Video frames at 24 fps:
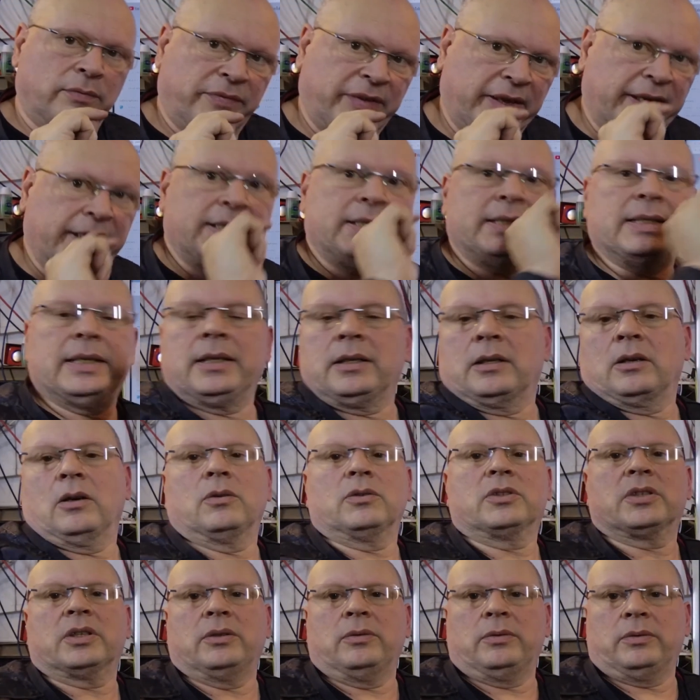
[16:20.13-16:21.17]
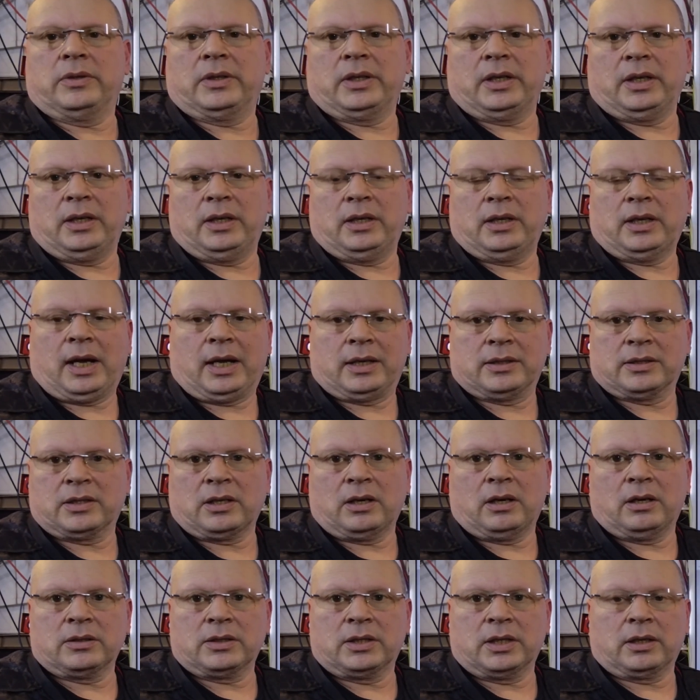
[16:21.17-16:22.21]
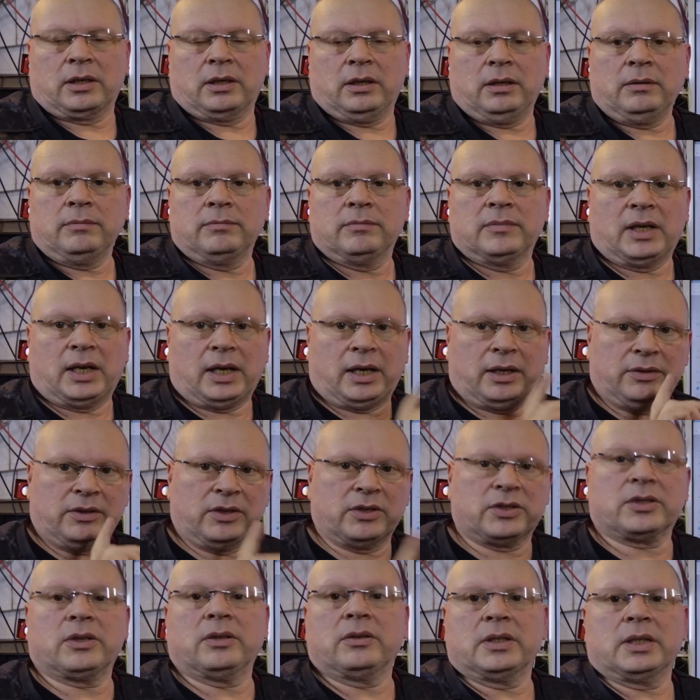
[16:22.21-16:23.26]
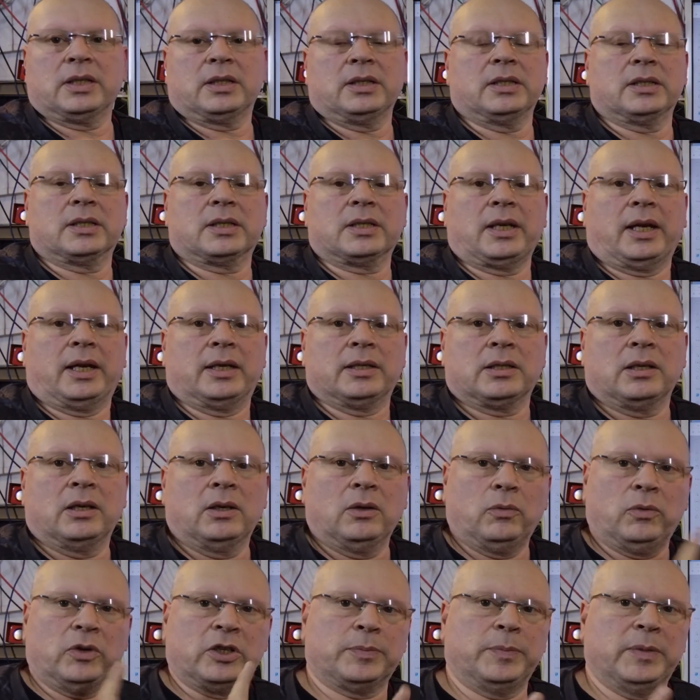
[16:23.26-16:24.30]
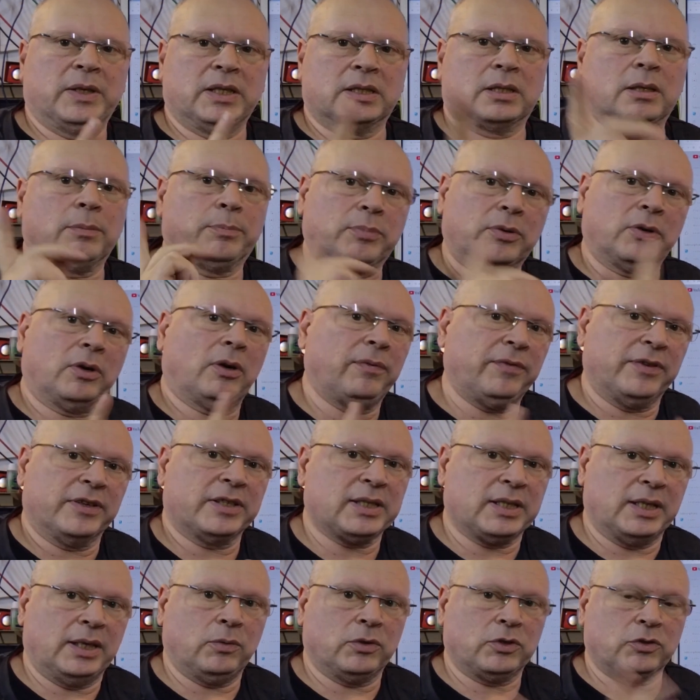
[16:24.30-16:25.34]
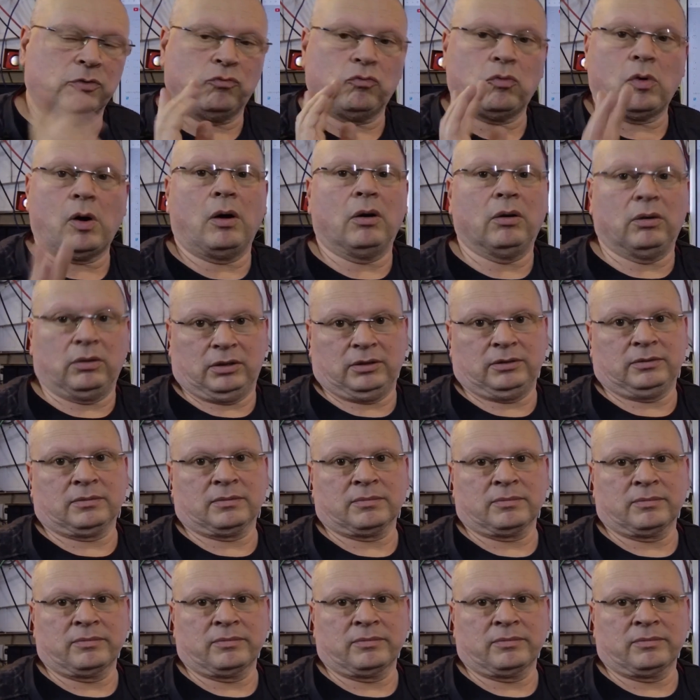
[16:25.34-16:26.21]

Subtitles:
they did go to the Antarctica and the sun didn't set, which means the prophecy was wrong,